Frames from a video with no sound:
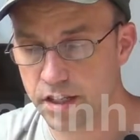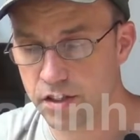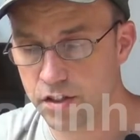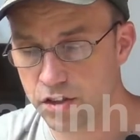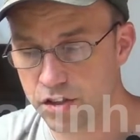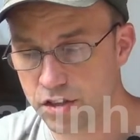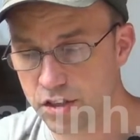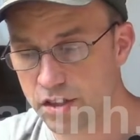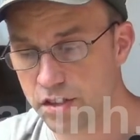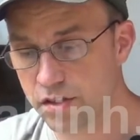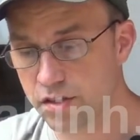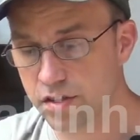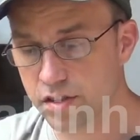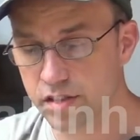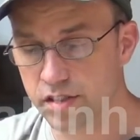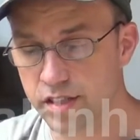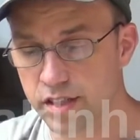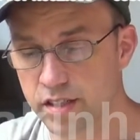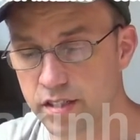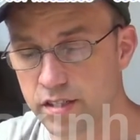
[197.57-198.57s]
they usually use
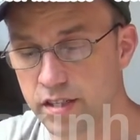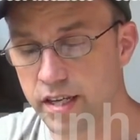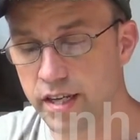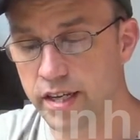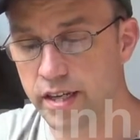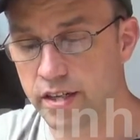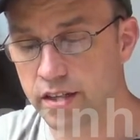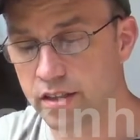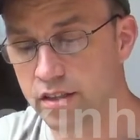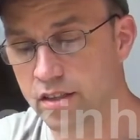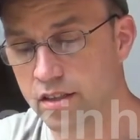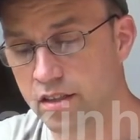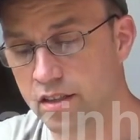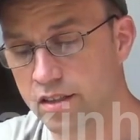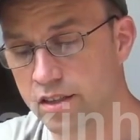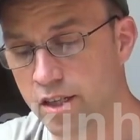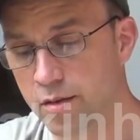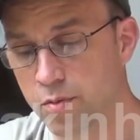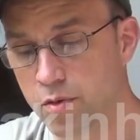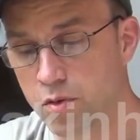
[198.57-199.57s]
a single layer
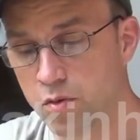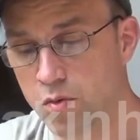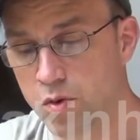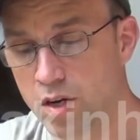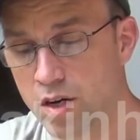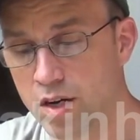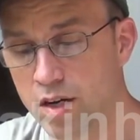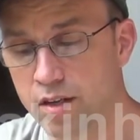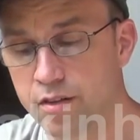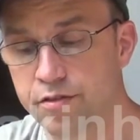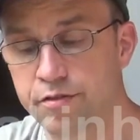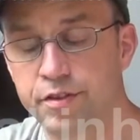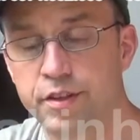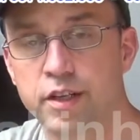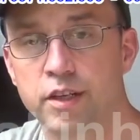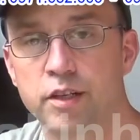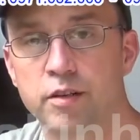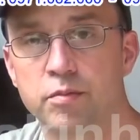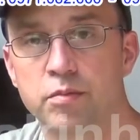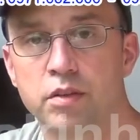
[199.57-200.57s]
or double wall
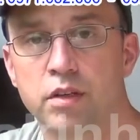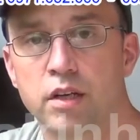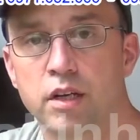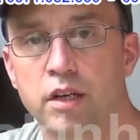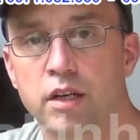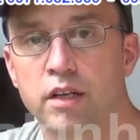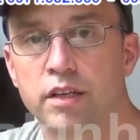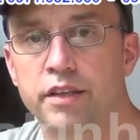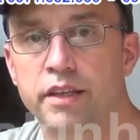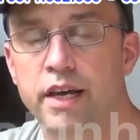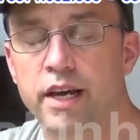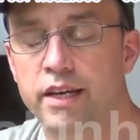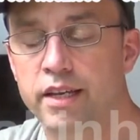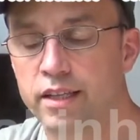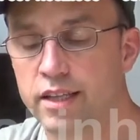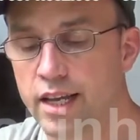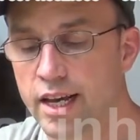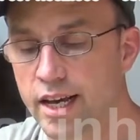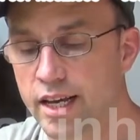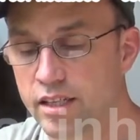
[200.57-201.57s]
film. That
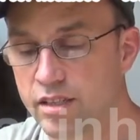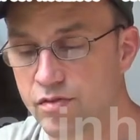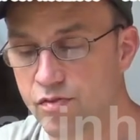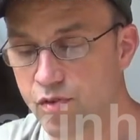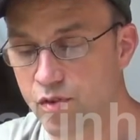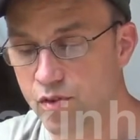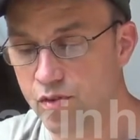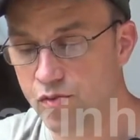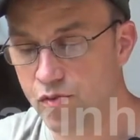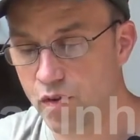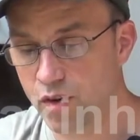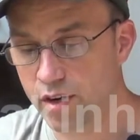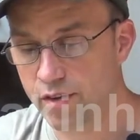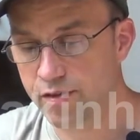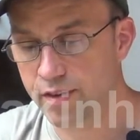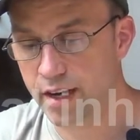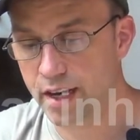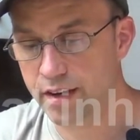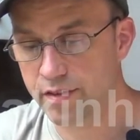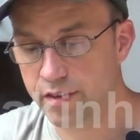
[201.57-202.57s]
can last for 4 to
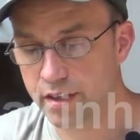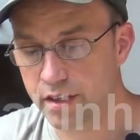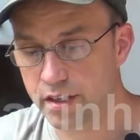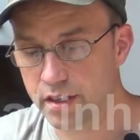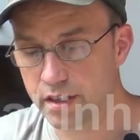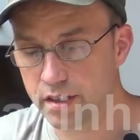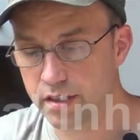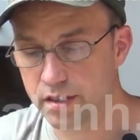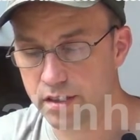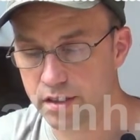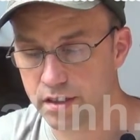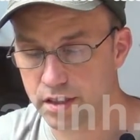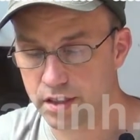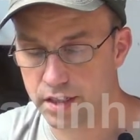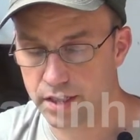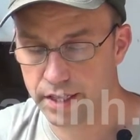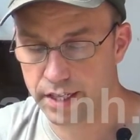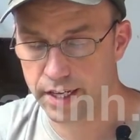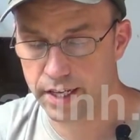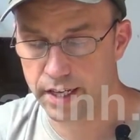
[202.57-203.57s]
5 years
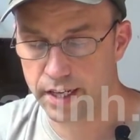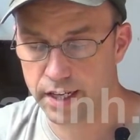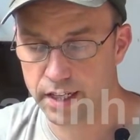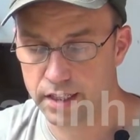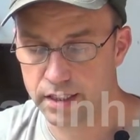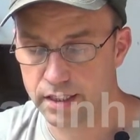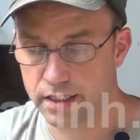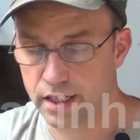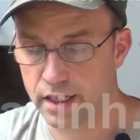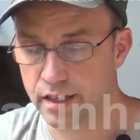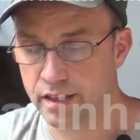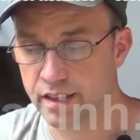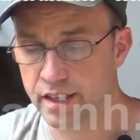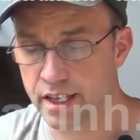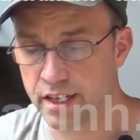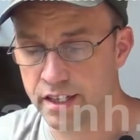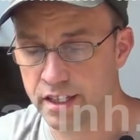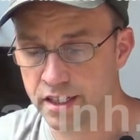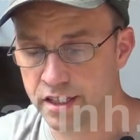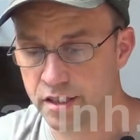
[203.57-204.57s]
and
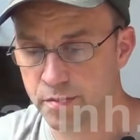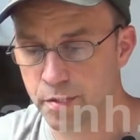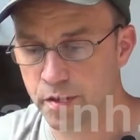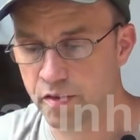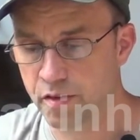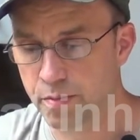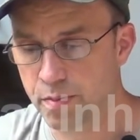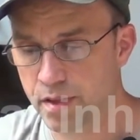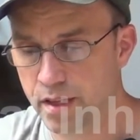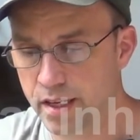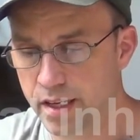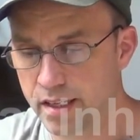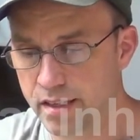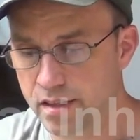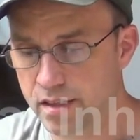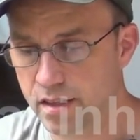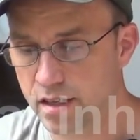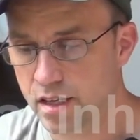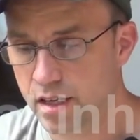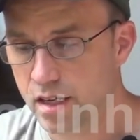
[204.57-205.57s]
then needs to be
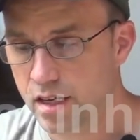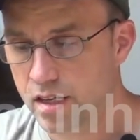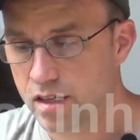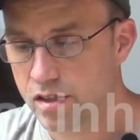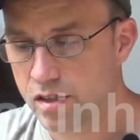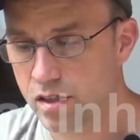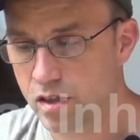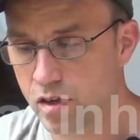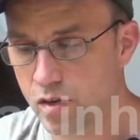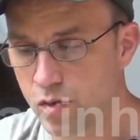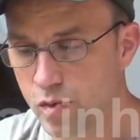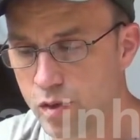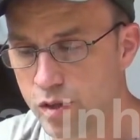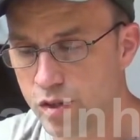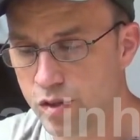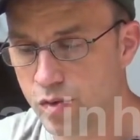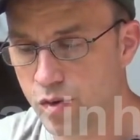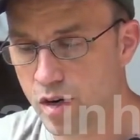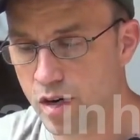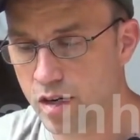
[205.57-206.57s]
replaced. So
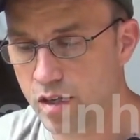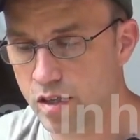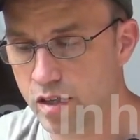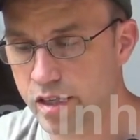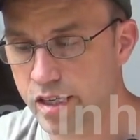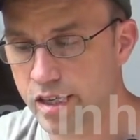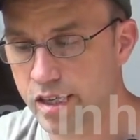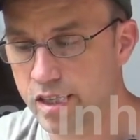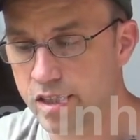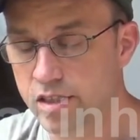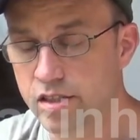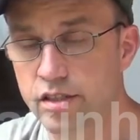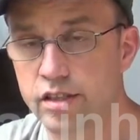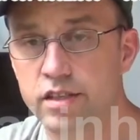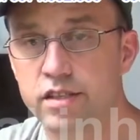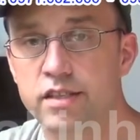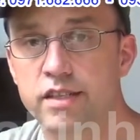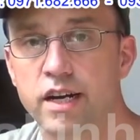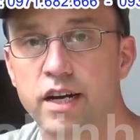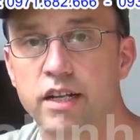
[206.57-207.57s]
when you are looking into
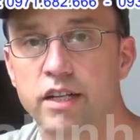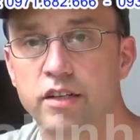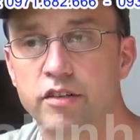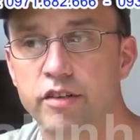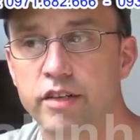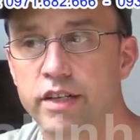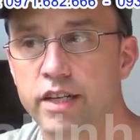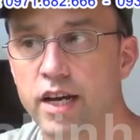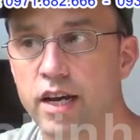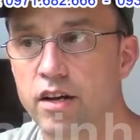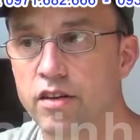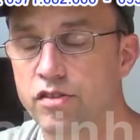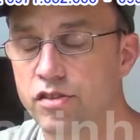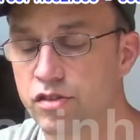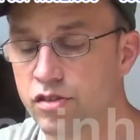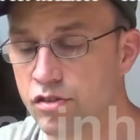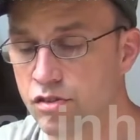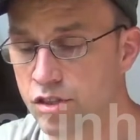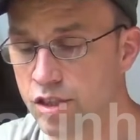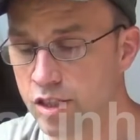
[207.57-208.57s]
this style of
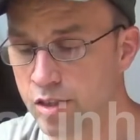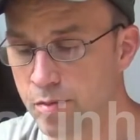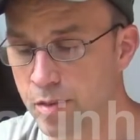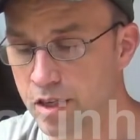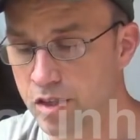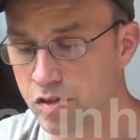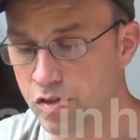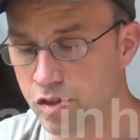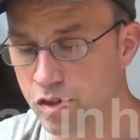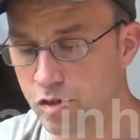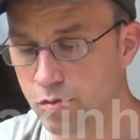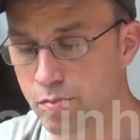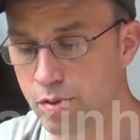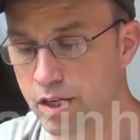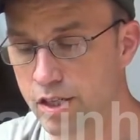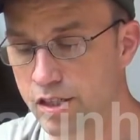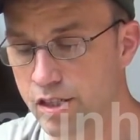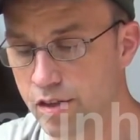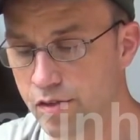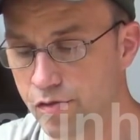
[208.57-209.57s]
greenhouse, you do need to make sure you
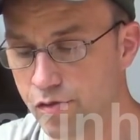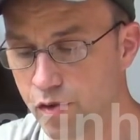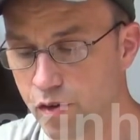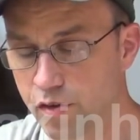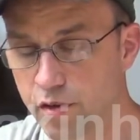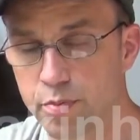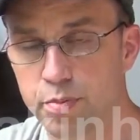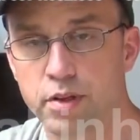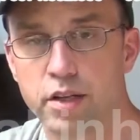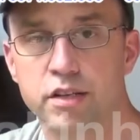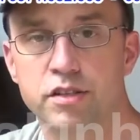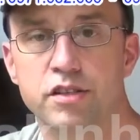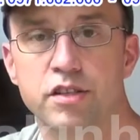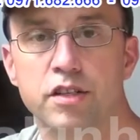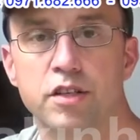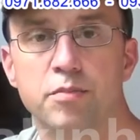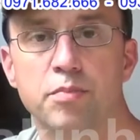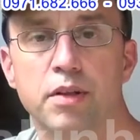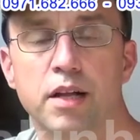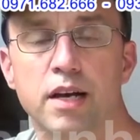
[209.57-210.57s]
budget for
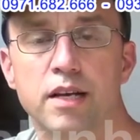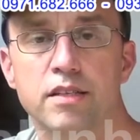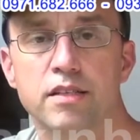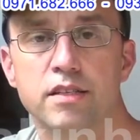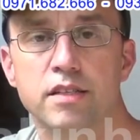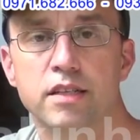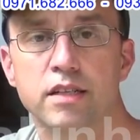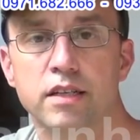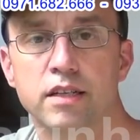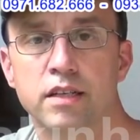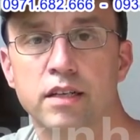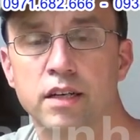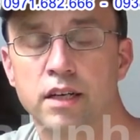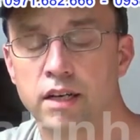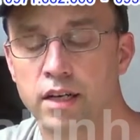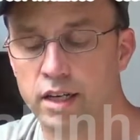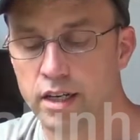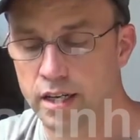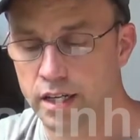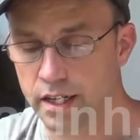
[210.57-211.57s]
replacing your plastic
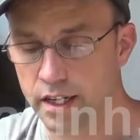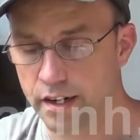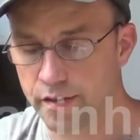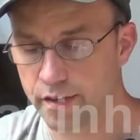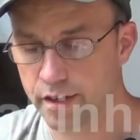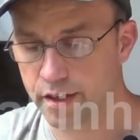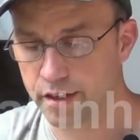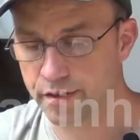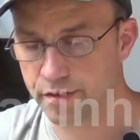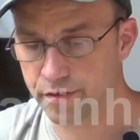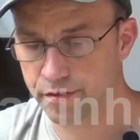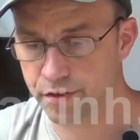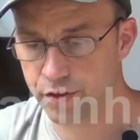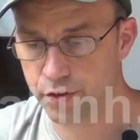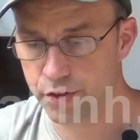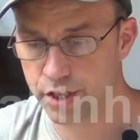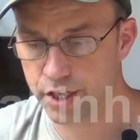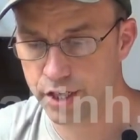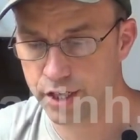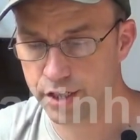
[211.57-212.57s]
every
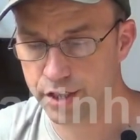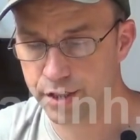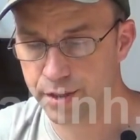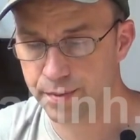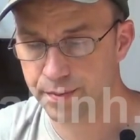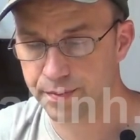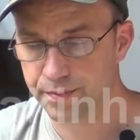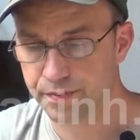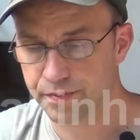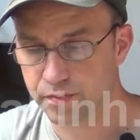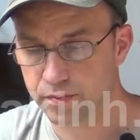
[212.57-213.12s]
few years.